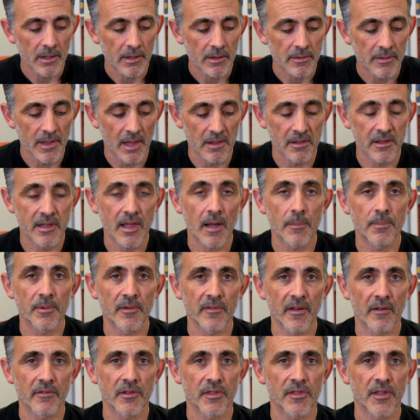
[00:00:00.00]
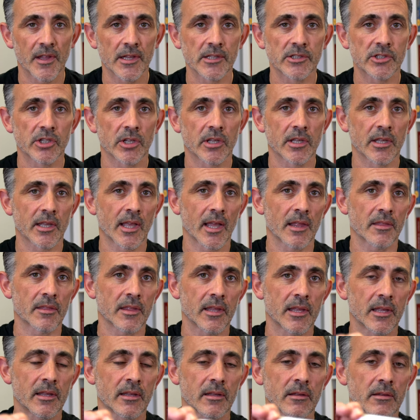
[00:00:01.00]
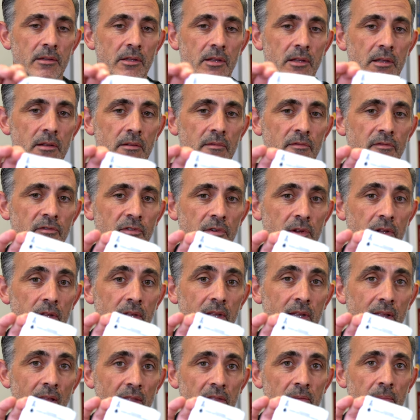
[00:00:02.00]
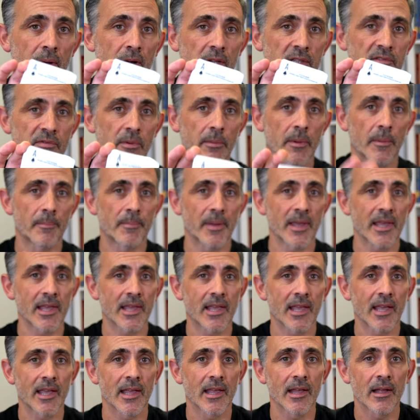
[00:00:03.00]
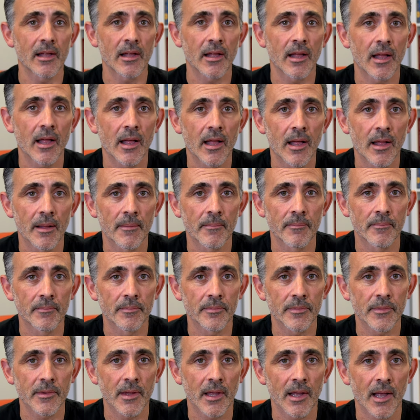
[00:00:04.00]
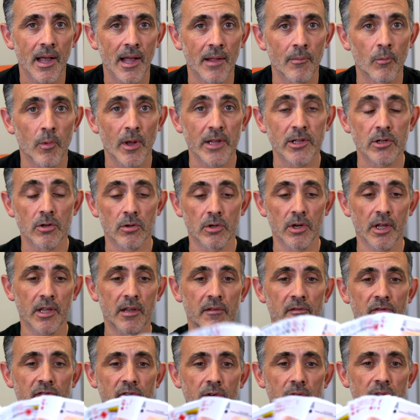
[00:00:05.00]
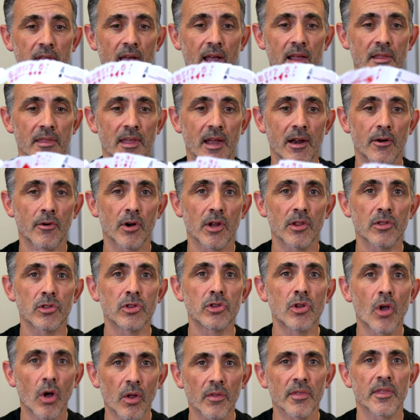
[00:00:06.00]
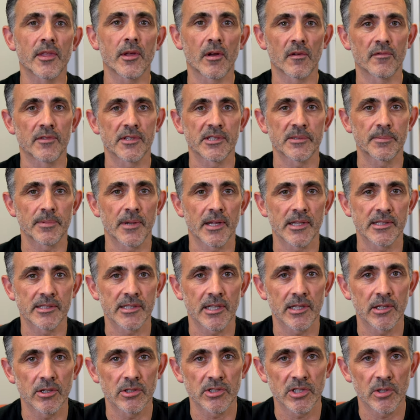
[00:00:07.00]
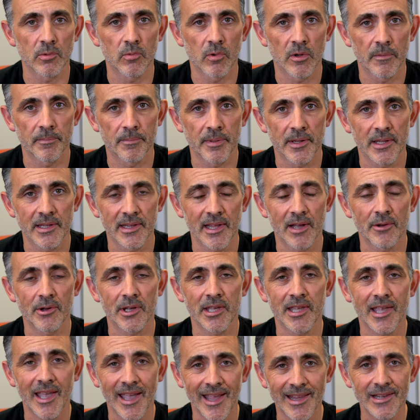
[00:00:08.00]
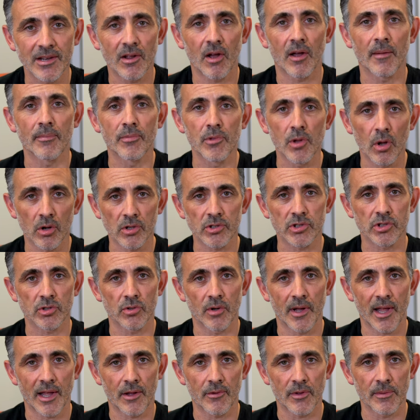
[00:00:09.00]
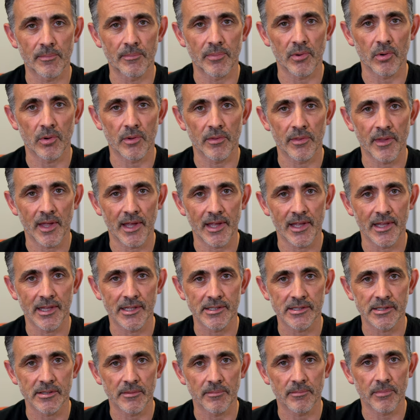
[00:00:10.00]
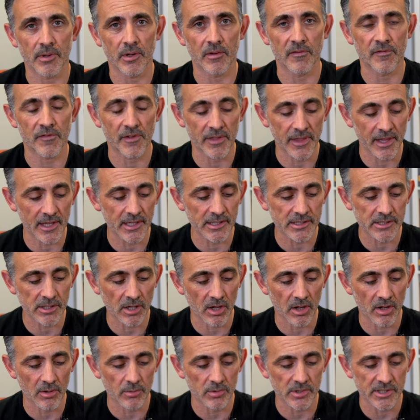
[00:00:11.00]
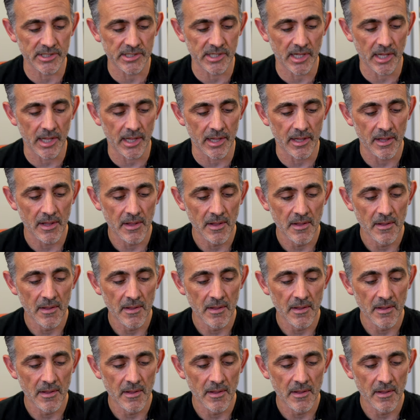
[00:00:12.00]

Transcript: There's a couple of other things. You can get the you, you can get the marks from a peak here, um, and when you're looking through there, they're at not the obvious place they usually would be. Now again, I'm not sure how important that is, but for these, I will say